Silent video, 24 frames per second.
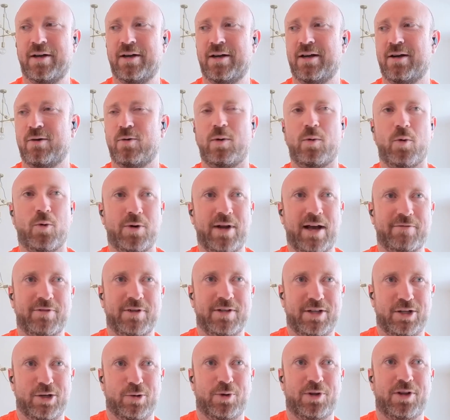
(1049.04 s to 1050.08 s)
We won't have to
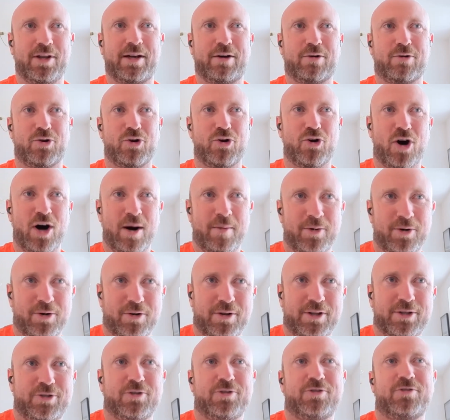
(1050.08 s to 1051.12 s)
deal with like
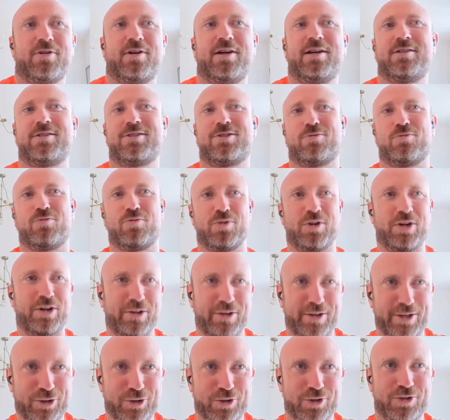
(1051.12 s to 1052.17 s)
nominal interest rates,
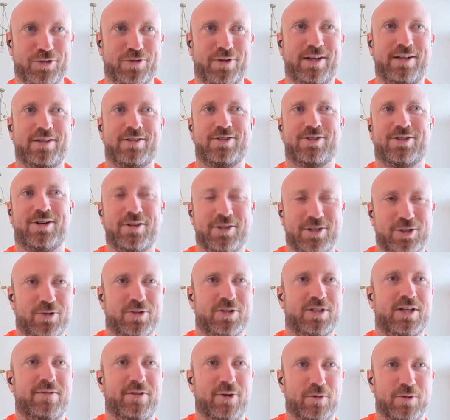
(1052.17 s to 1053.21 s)
real interest rates, all this sort of
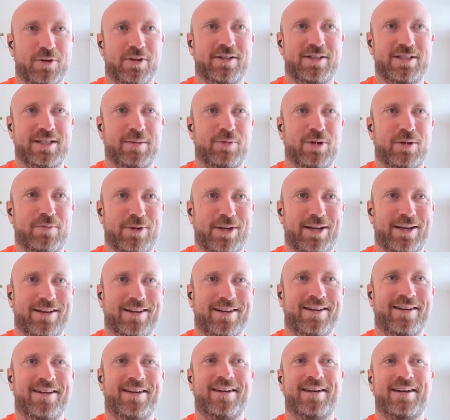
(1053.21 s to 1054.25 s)
stuff. It'll simply
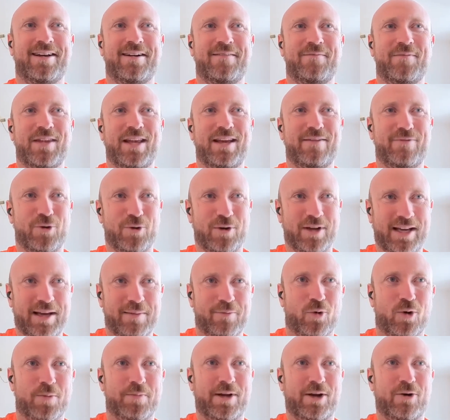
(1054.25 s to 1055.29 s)
be, if you can get
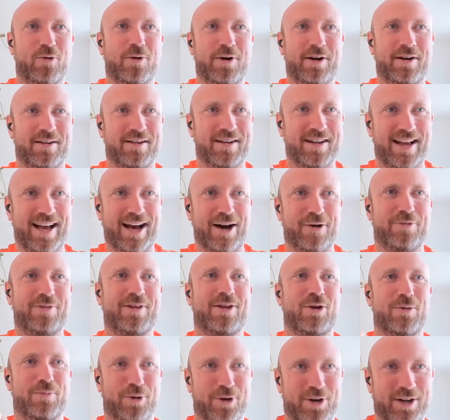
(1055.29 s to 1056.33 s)
more Bitcoin out
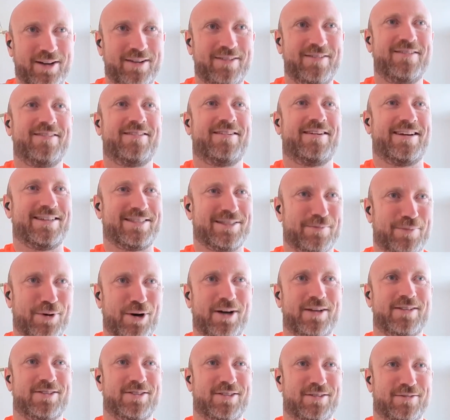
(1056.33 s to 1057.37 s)
than you put in, it's a
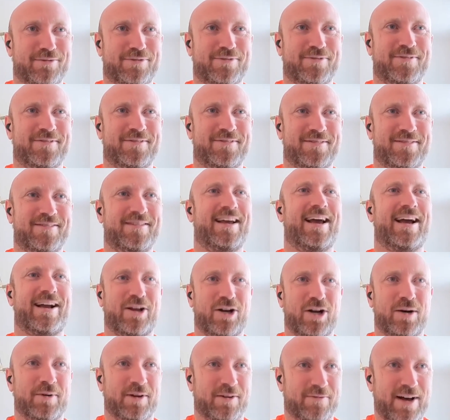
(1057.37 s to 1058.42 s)
positive
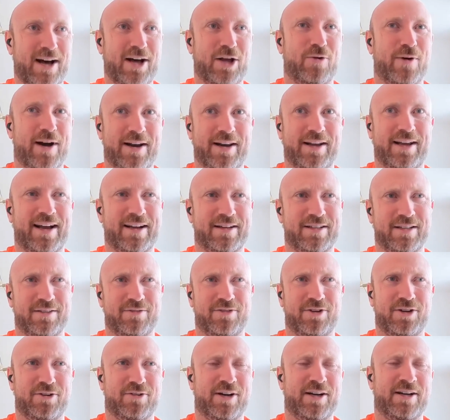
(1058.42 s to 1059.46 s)
economic value adding
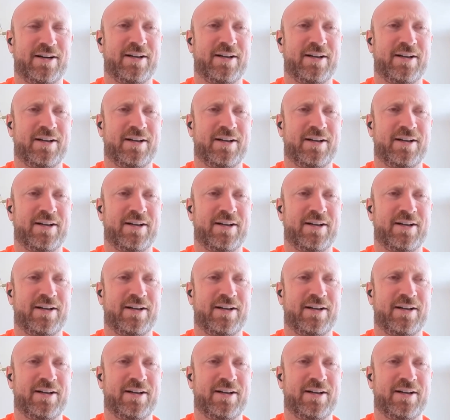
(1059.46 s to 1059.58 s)
activity, right?